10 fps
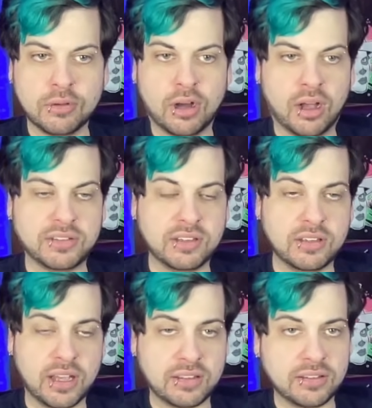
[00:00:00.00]
Oh,
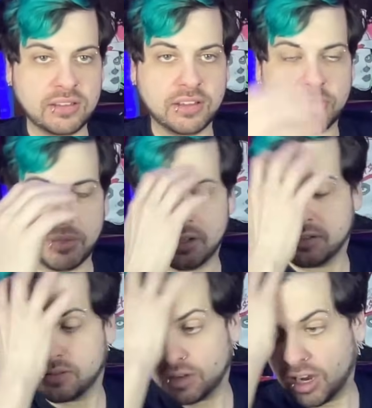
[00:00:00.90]
that's easy for me
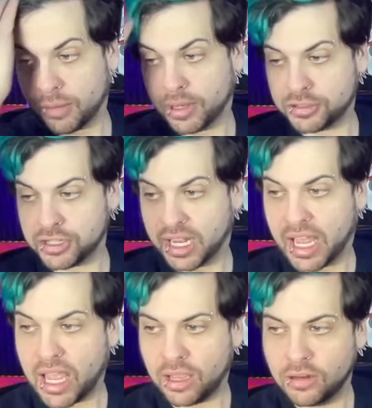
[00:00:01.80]
to talk about shit
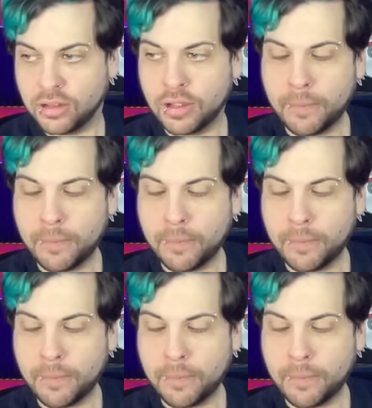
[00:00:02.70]
I hate.